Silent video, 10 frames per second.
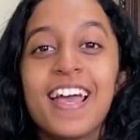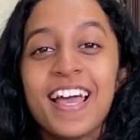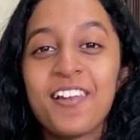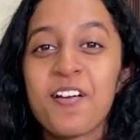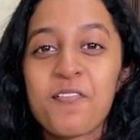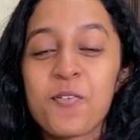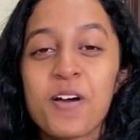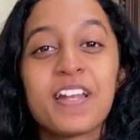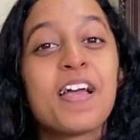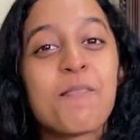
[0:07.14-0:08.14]
Hello
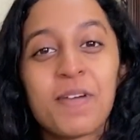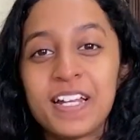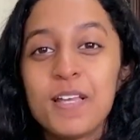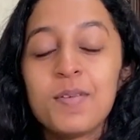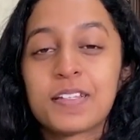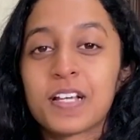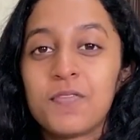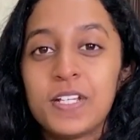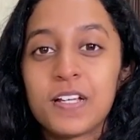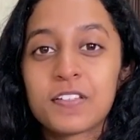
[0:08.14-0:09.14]
everyone, my name is
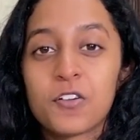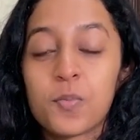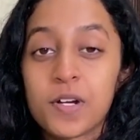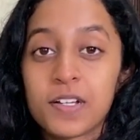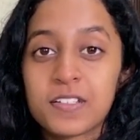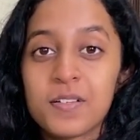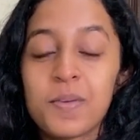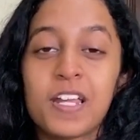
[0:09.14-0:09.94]
Kavena Sivapragasam